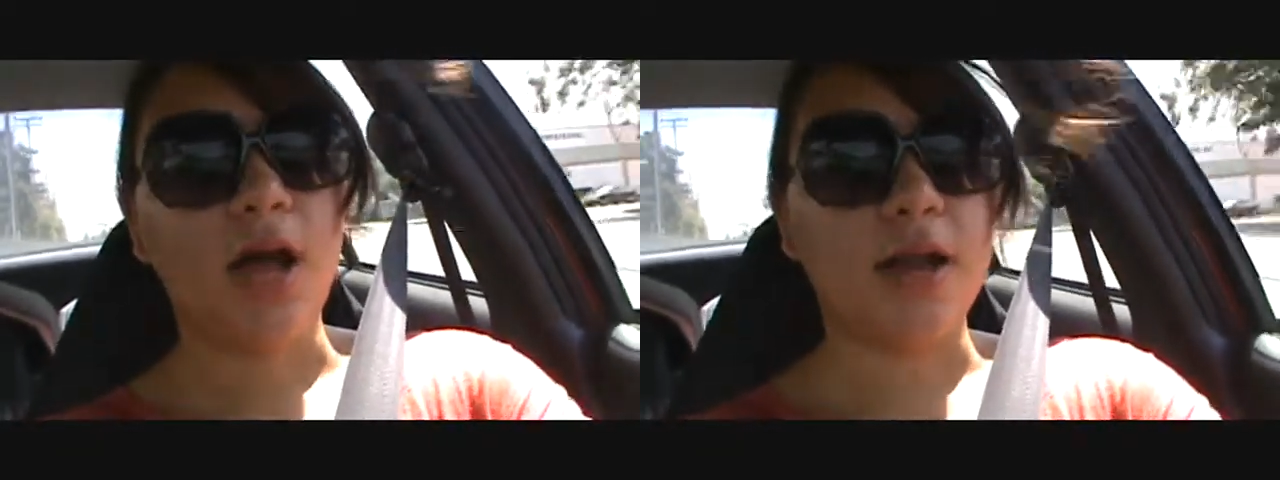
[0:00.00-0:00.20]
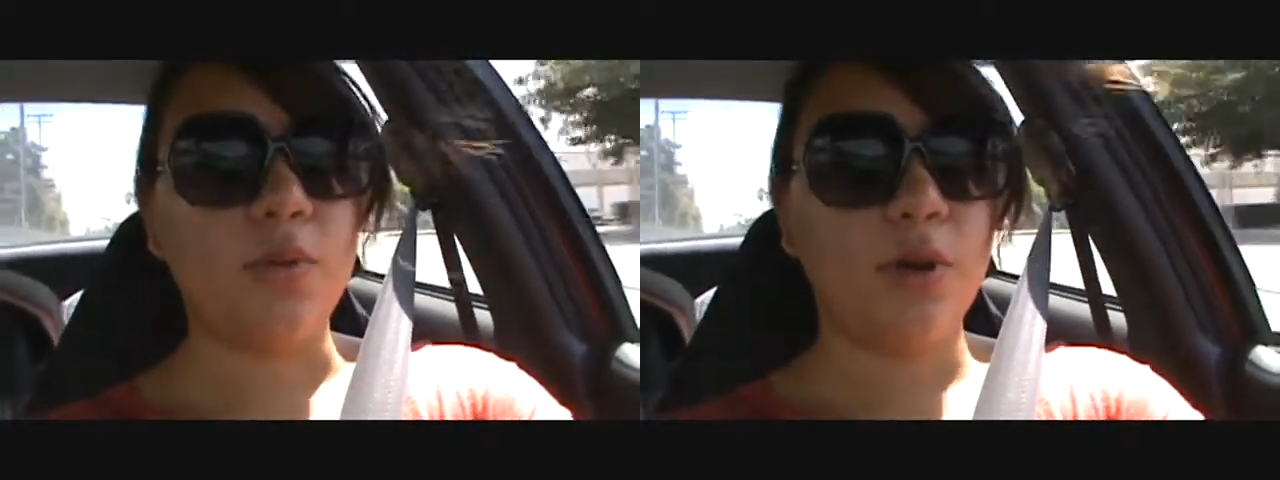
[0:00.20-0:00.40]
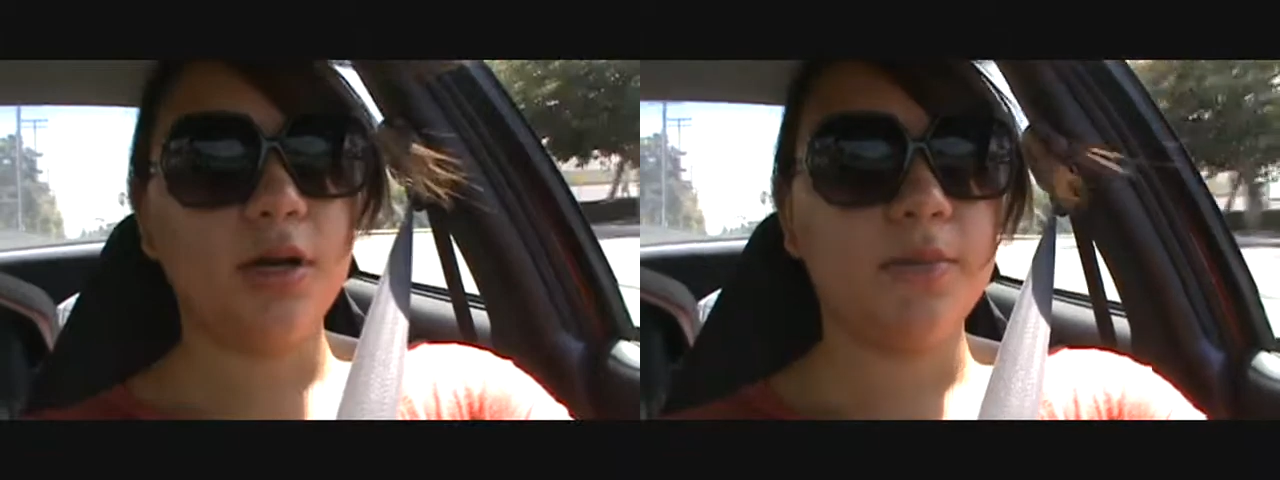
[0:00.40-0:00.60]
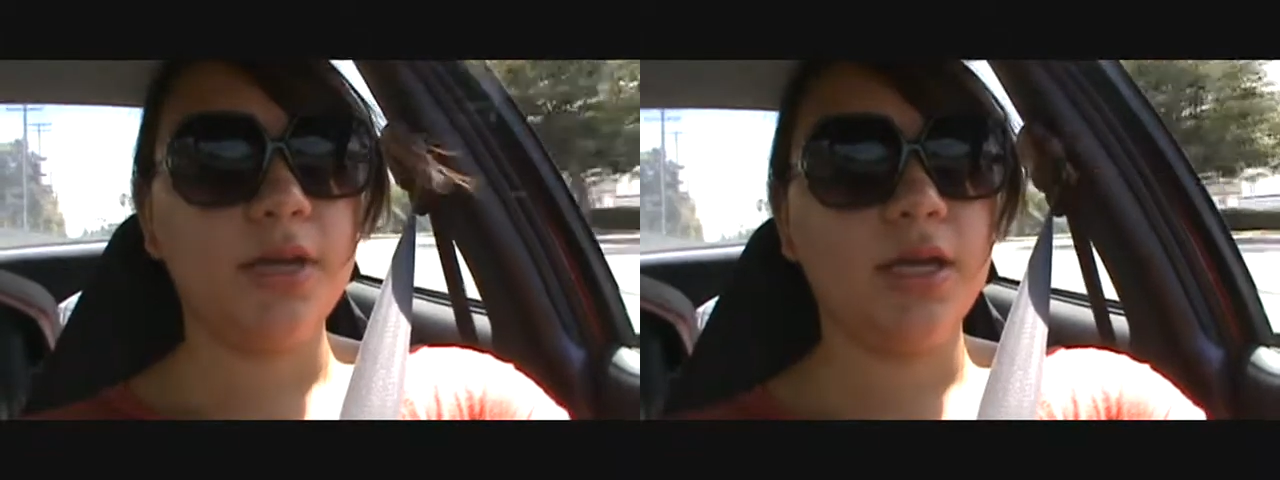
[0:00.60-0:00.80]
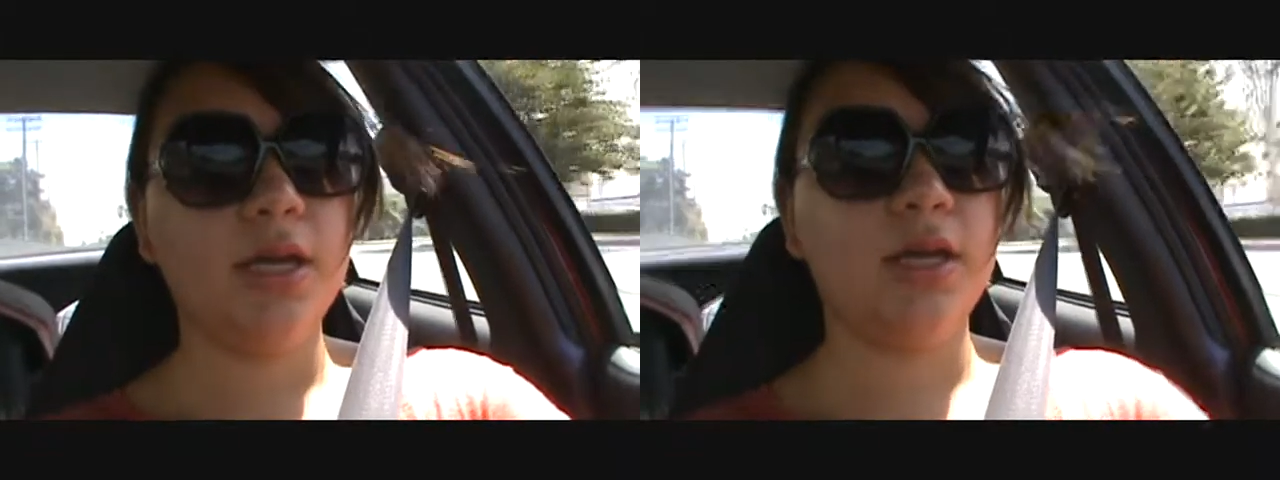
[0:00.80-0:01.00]
I don't want to
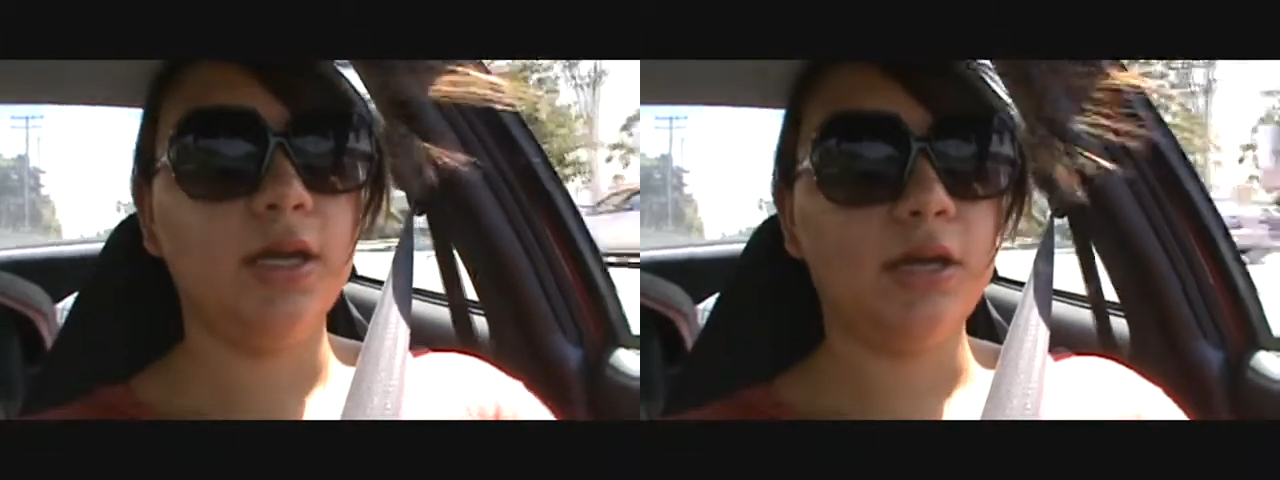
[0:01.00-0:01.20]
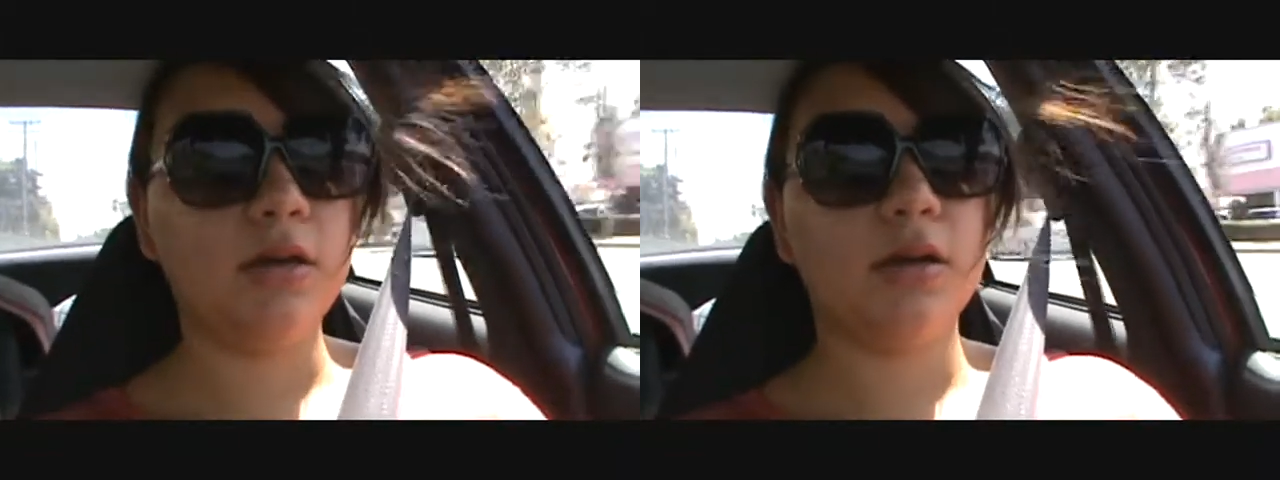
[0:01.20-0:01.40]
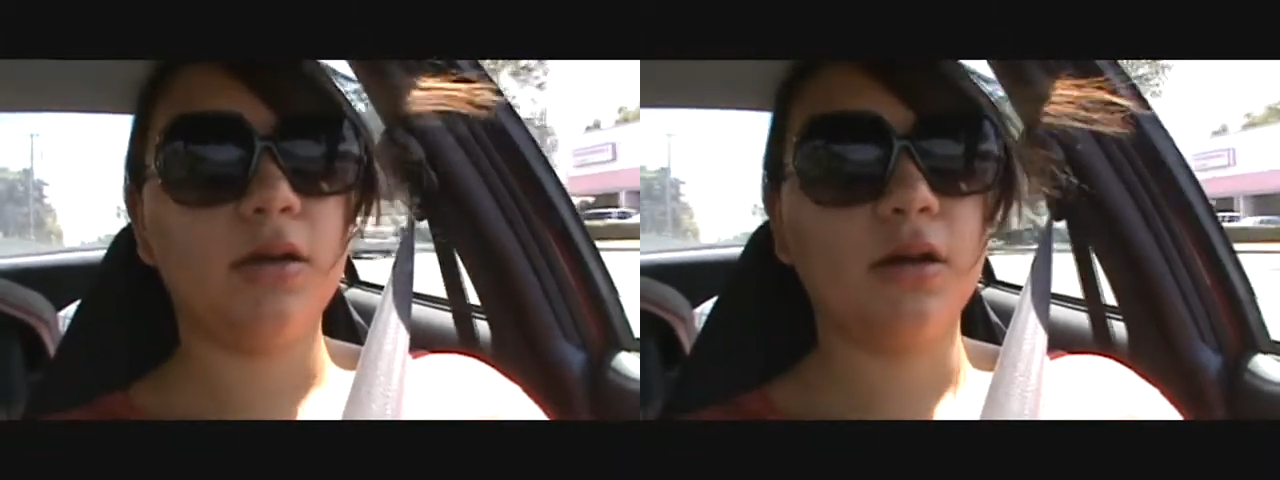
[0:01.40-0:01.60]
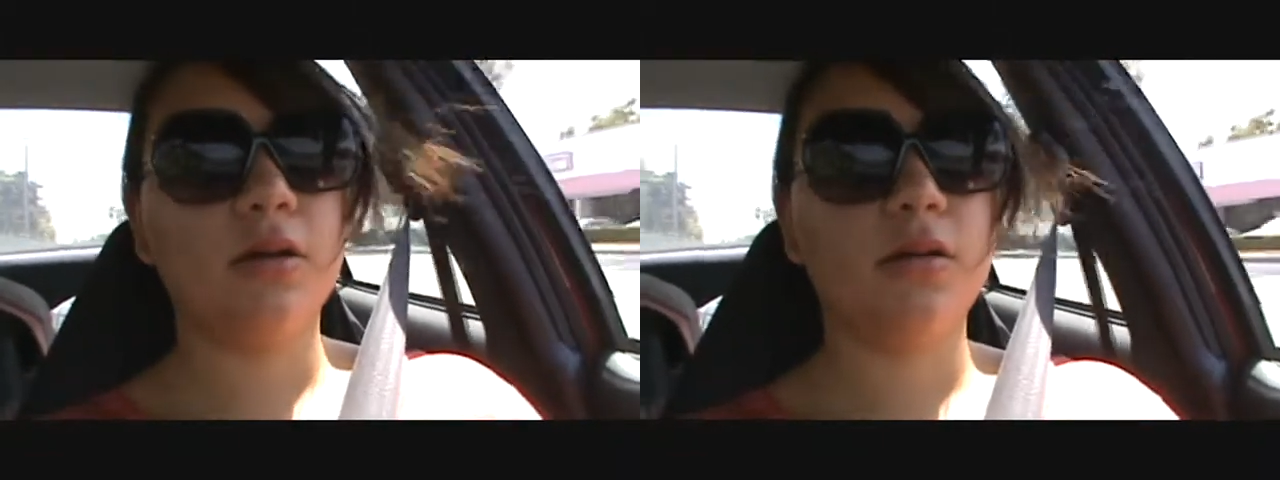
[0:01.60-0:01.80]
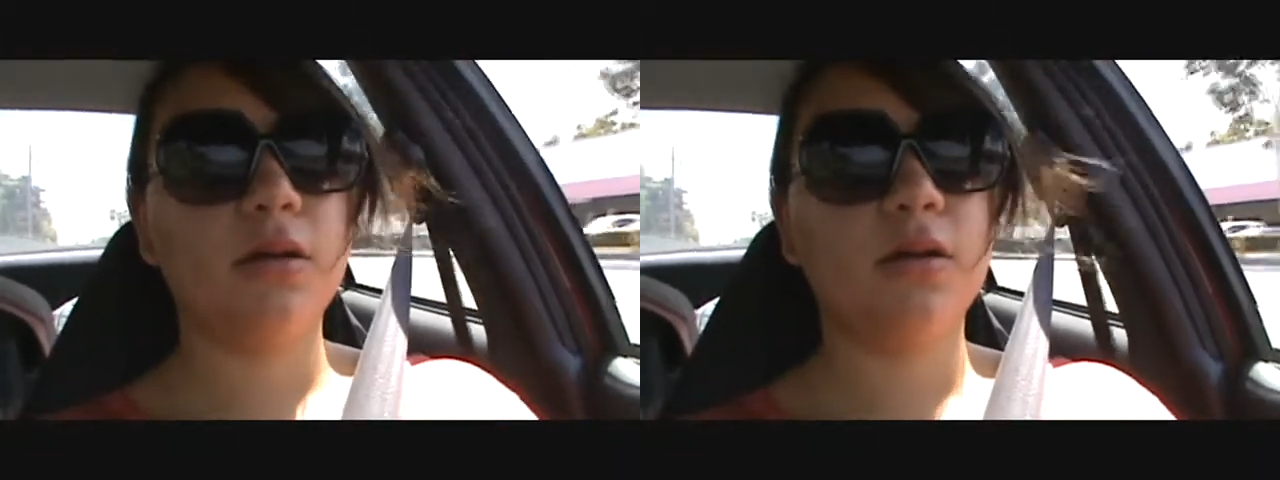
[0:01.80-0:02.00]
be
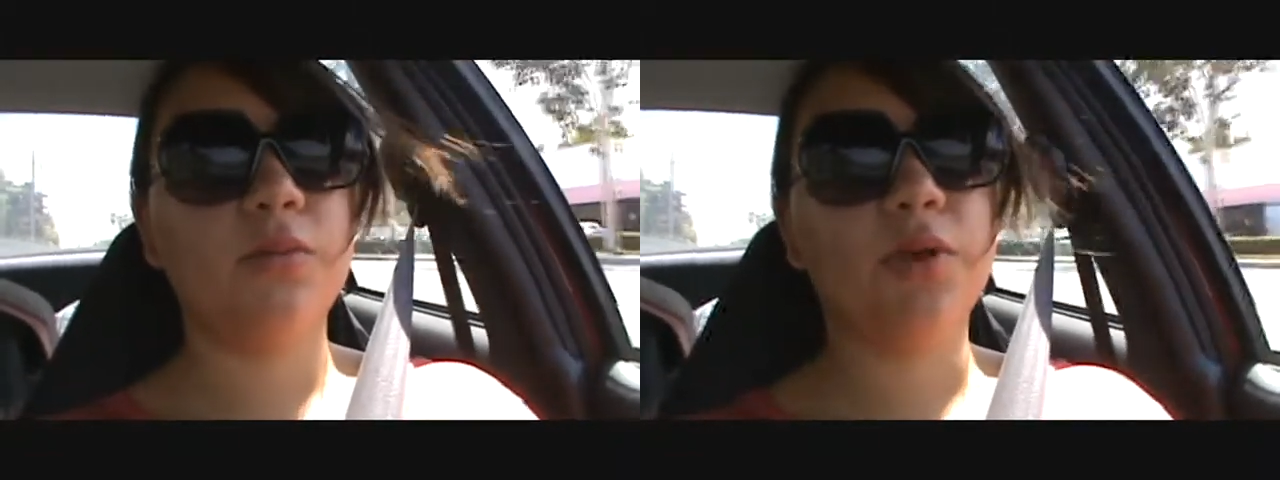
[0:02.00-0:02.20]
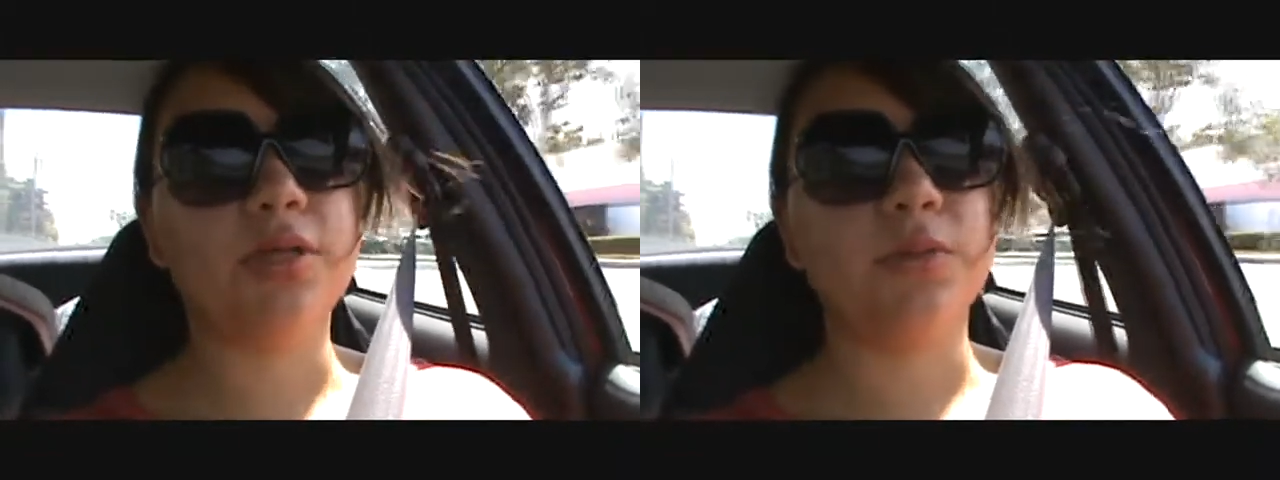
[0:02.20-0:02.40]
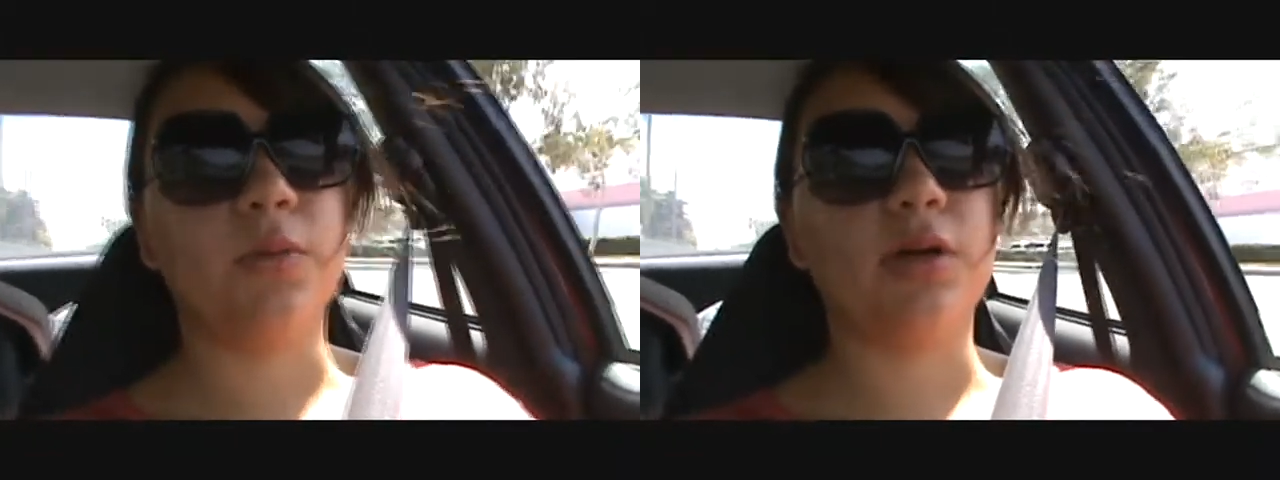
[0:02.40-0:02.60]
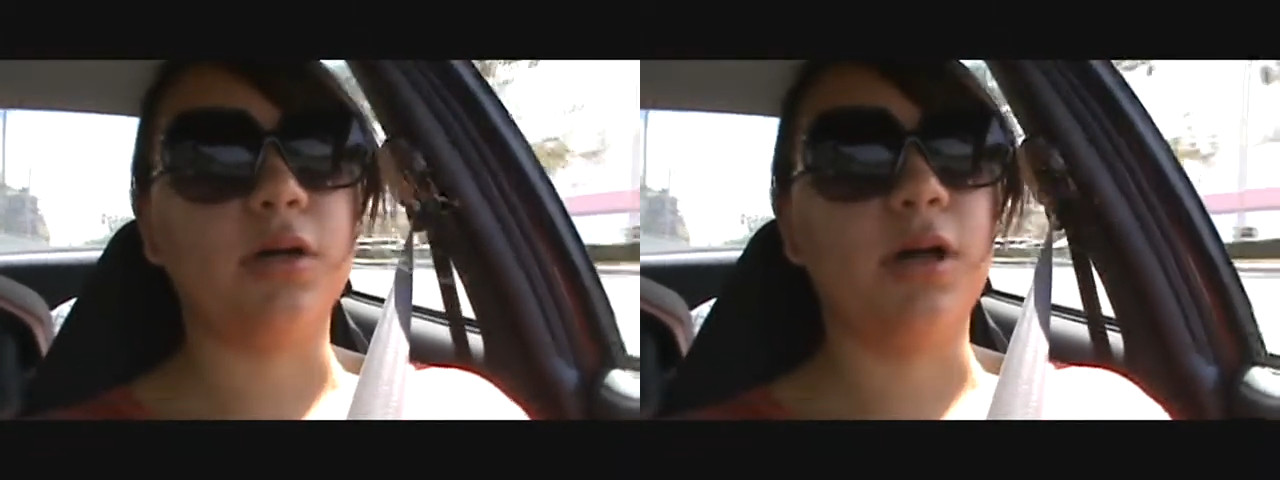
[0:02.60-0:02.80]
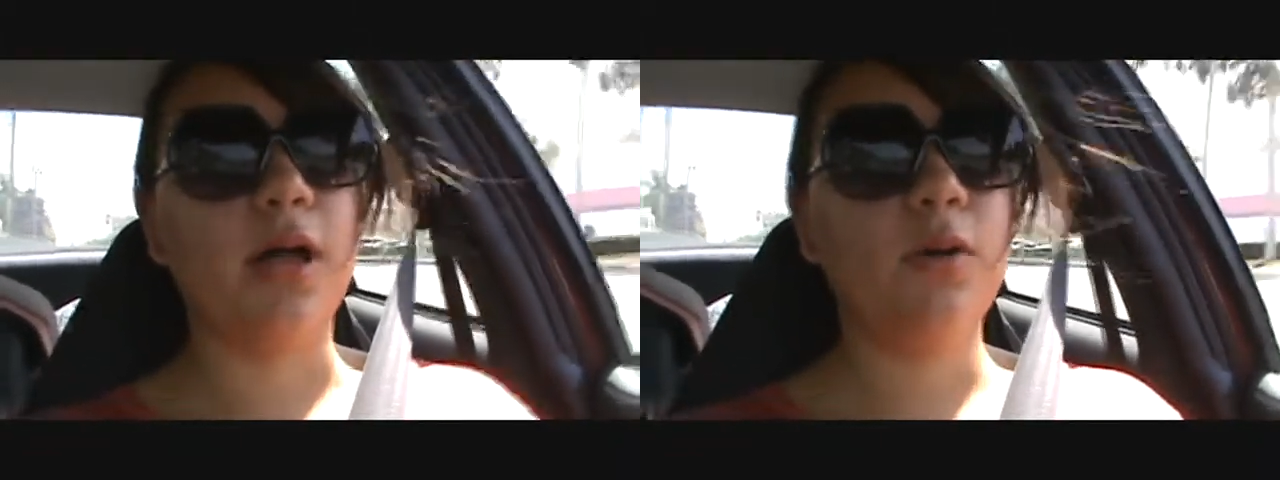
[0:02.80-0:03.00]
the
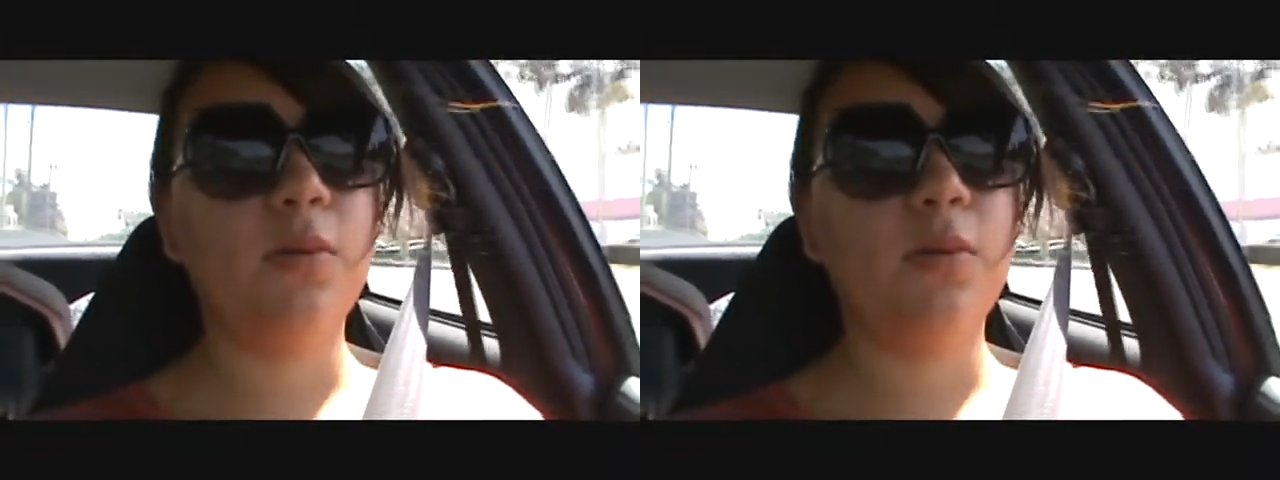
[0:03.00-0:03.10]
word? I